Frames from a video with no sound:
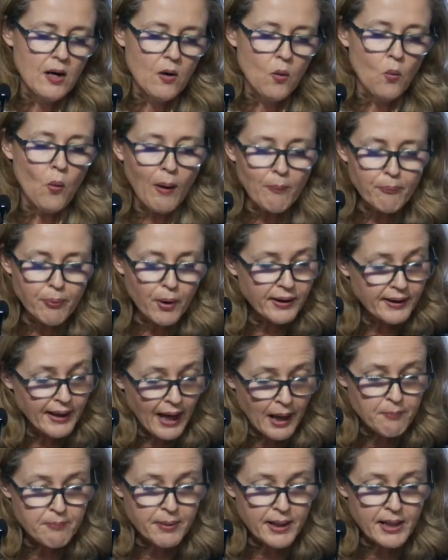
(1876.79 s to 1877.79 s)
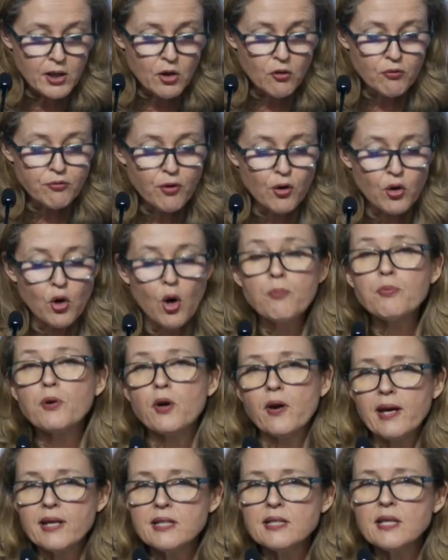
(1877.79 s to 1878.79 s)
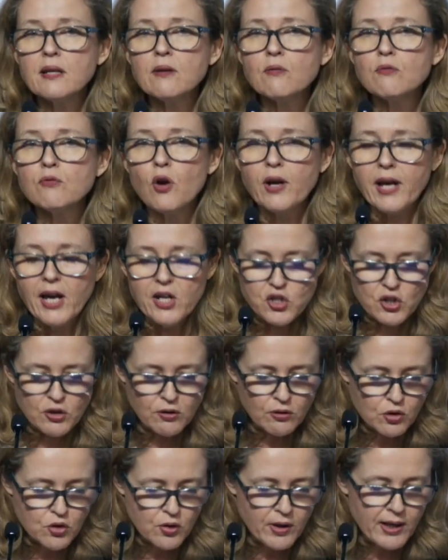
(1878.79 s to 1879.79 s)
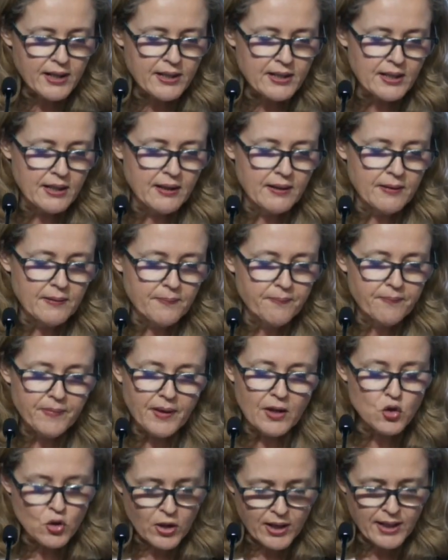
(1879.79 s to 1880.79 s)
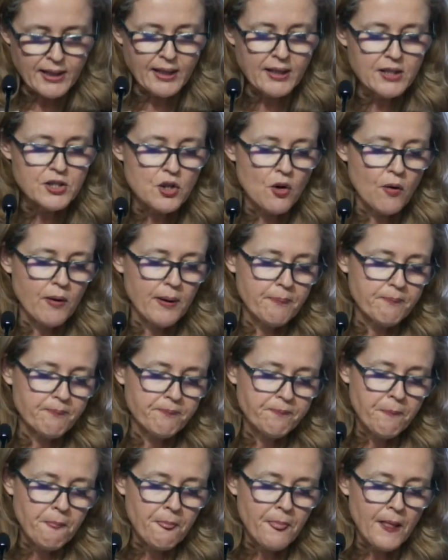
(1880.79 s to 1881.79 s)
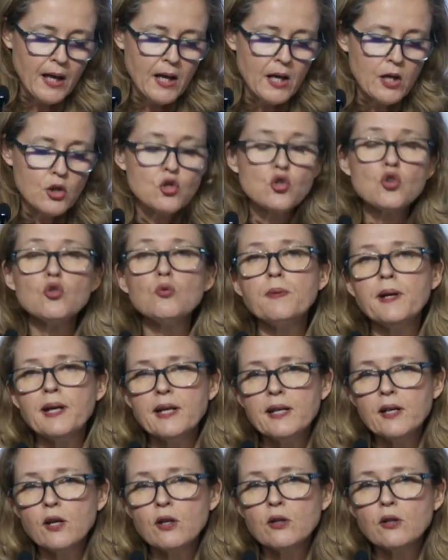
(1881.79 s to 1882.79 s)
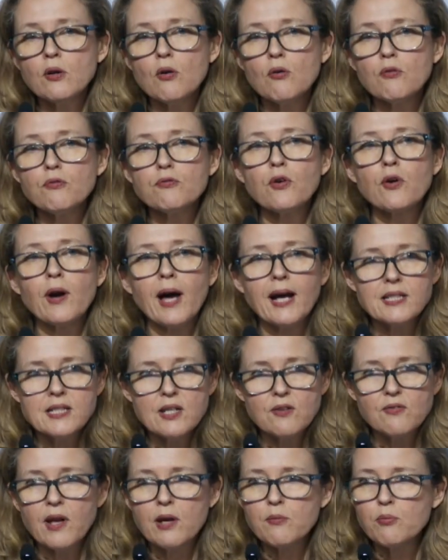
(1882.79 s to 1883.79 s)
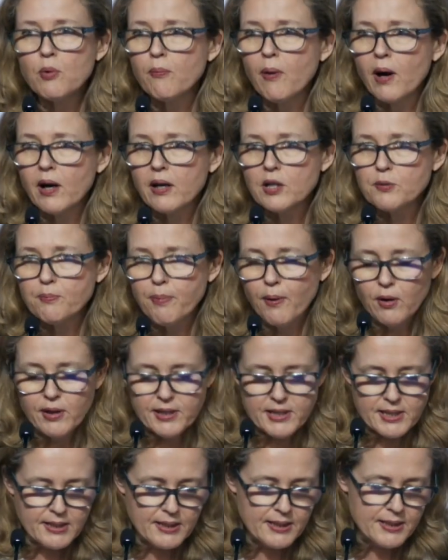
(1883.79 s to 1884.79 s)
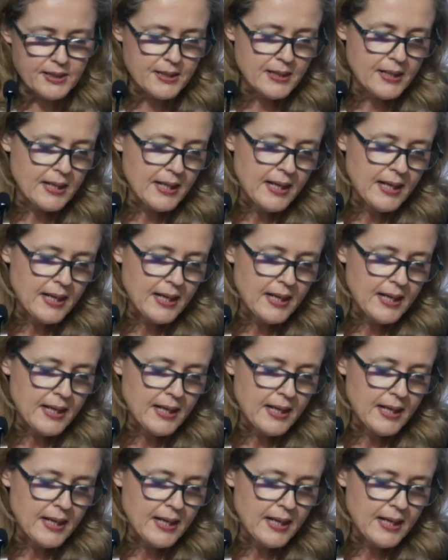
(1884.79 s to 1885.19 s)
1.9 billion for upgrading vocational training. 2 billion for active labor market policies.